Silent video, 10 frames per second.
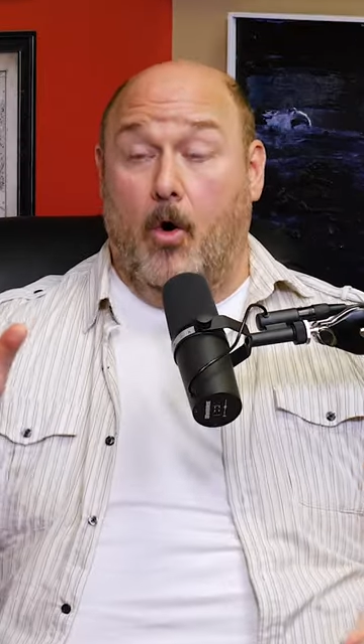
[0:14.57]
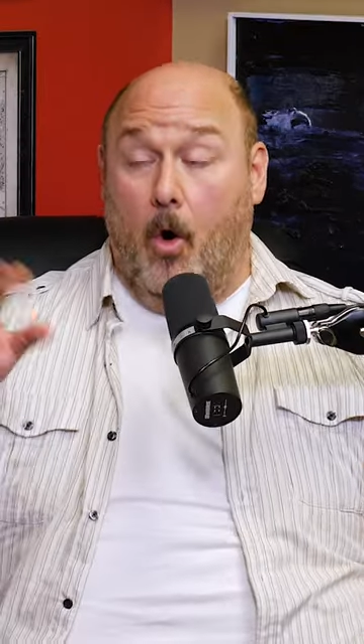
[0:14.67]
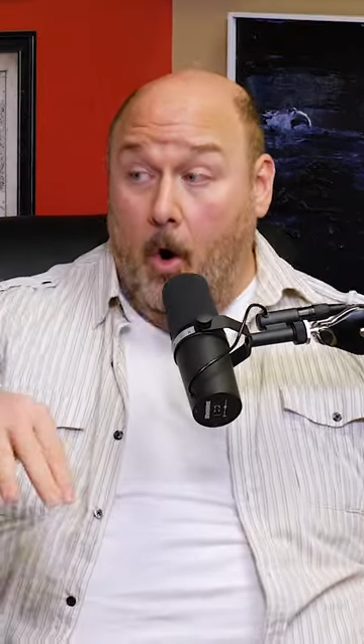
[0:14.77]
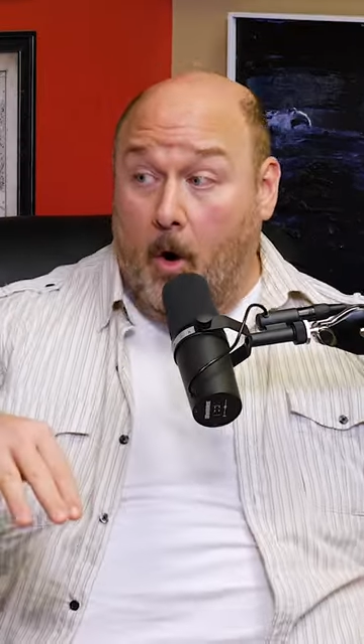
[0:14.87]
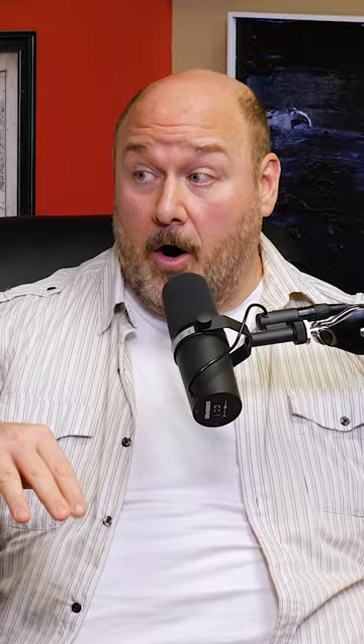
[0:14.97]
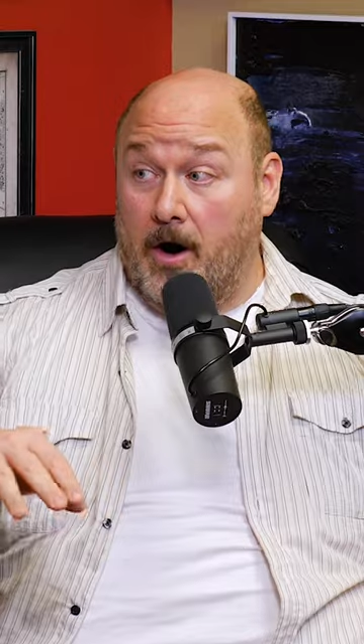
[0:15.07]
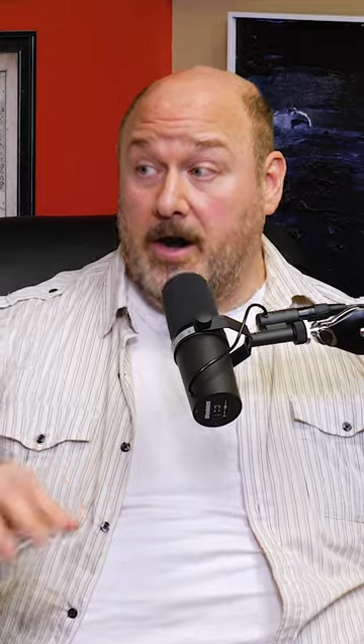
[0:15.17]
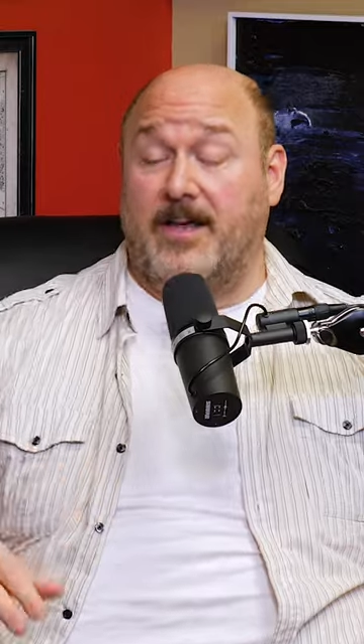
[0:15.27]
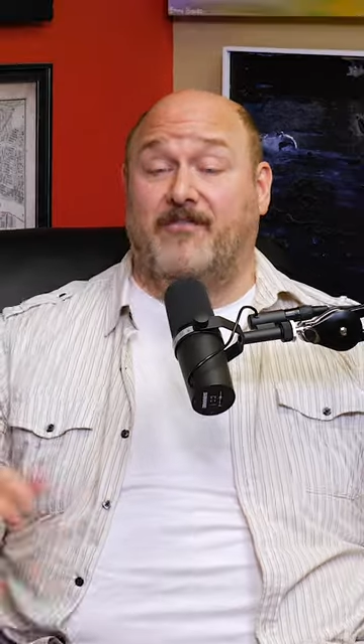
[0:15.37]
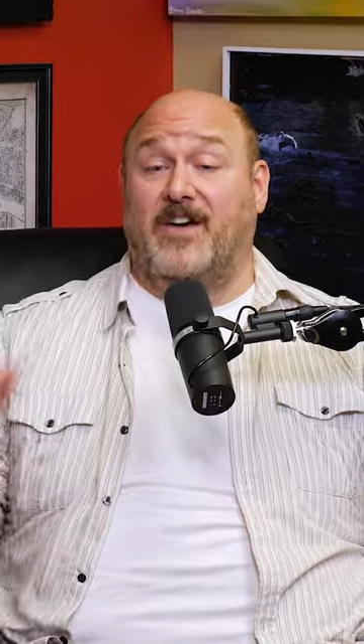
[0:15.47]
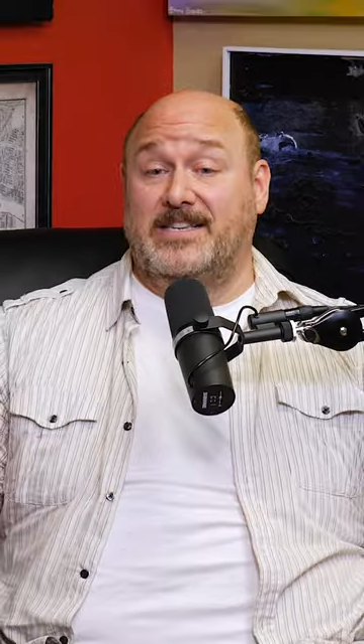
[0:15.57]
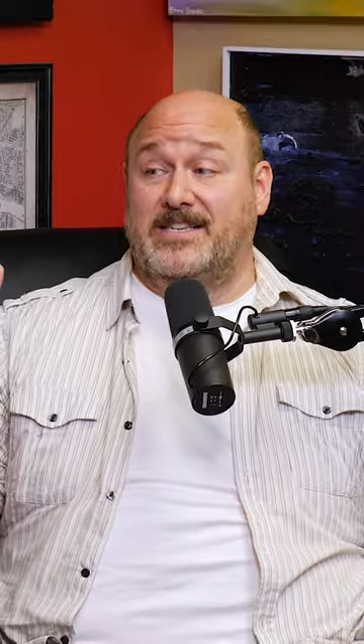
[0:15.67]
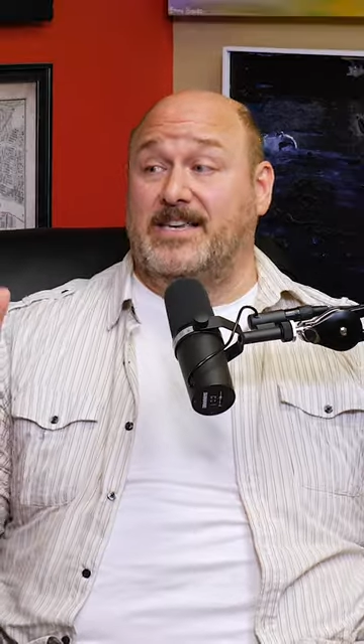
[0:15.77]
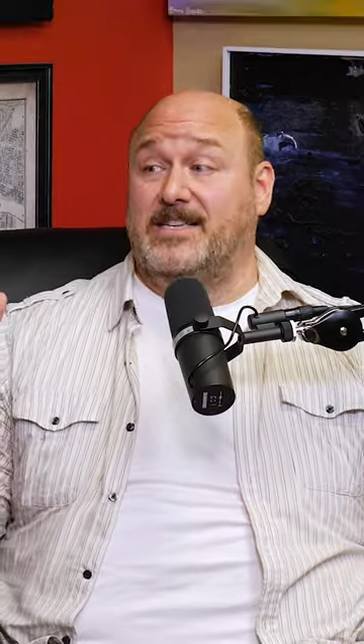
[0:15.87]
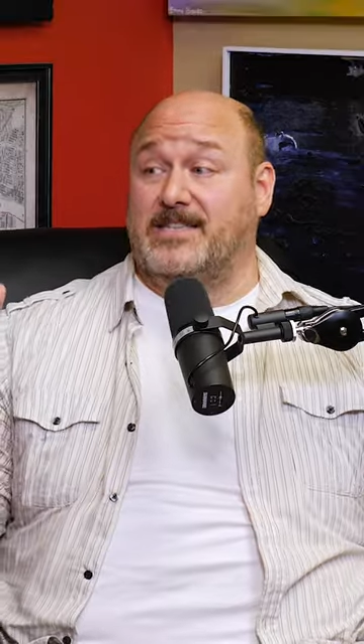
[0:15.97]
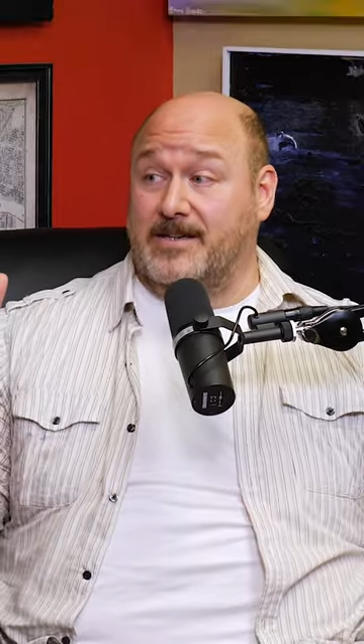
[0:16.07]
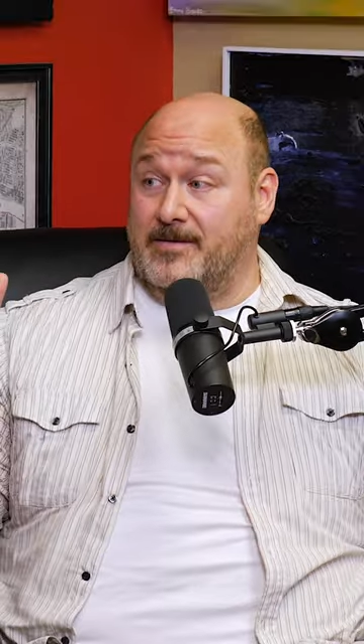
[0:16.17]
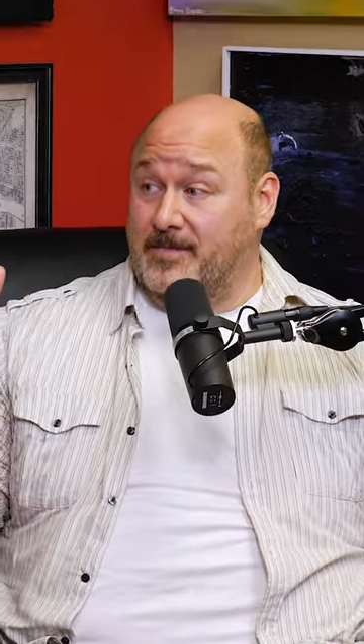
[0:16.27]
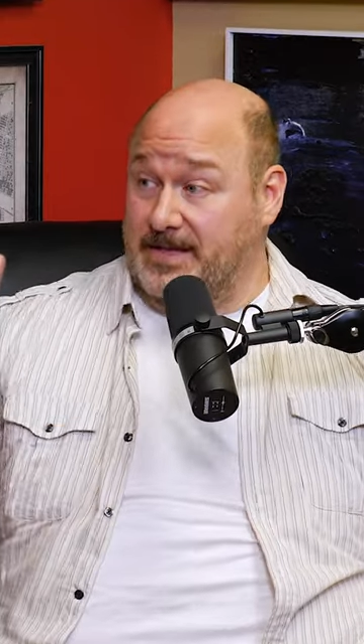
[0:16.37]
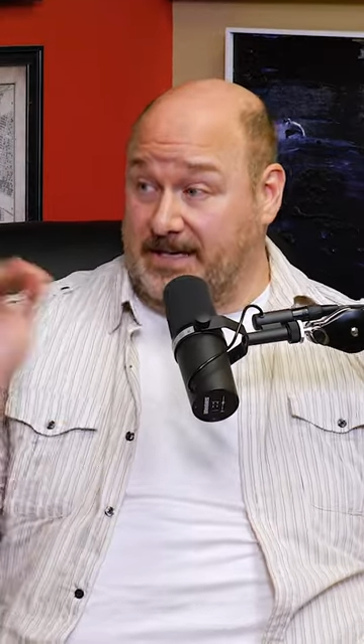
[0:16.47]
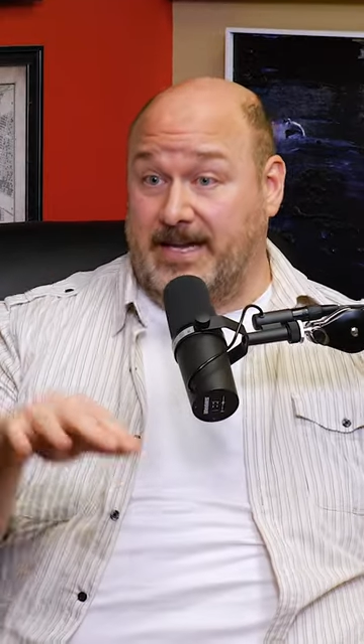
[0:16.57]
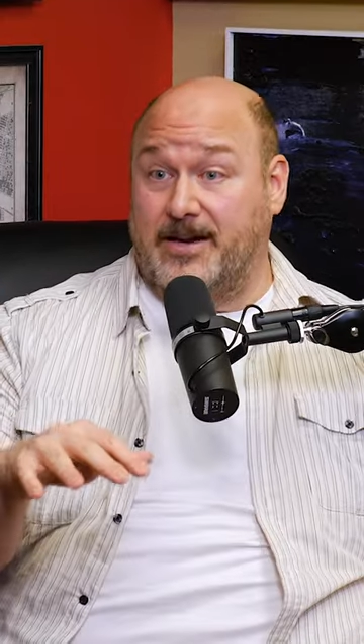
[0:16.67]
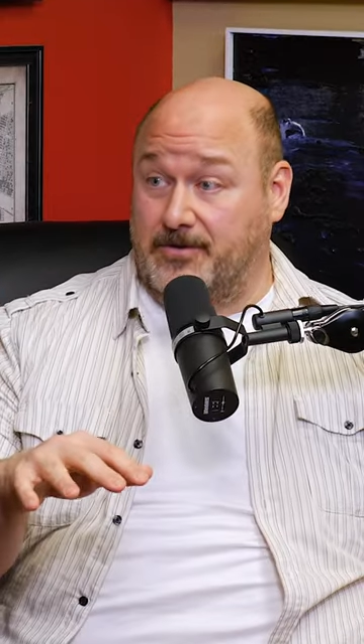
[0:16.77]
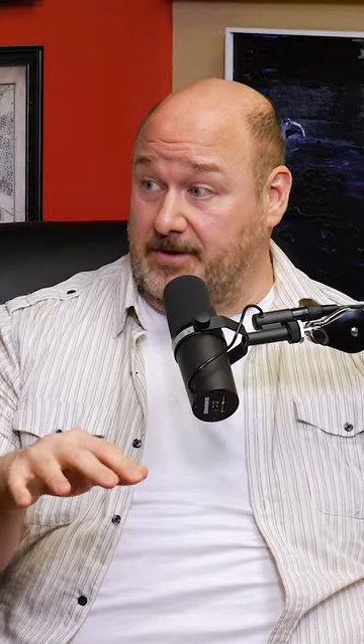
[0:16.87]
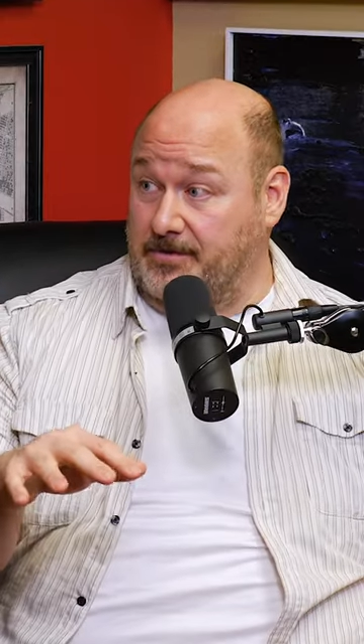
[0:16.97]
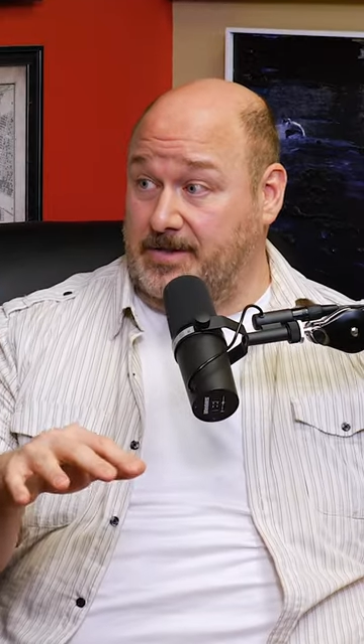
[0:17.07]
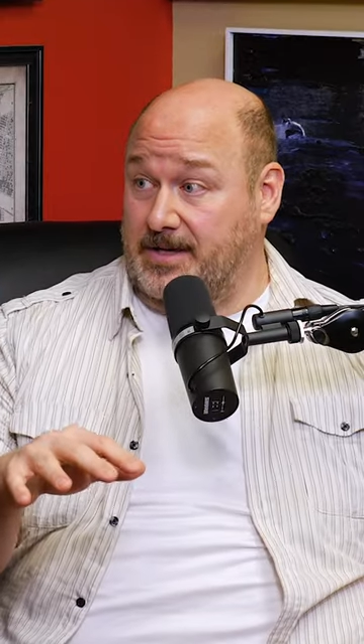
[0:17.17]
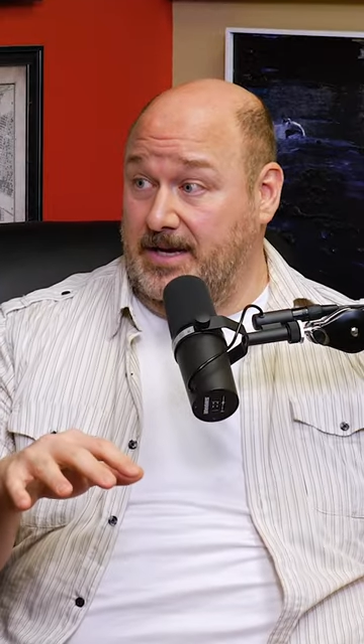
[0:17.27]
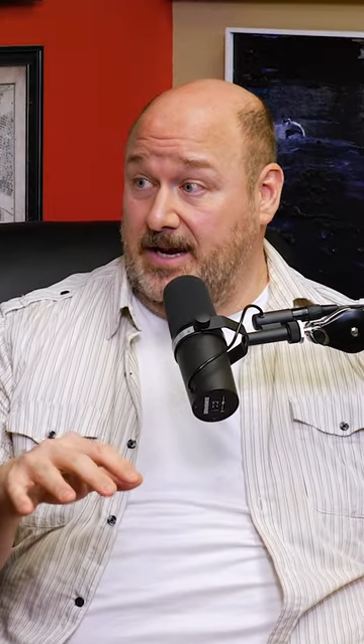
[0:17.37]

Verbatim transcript: Or if I see some Latino dudes,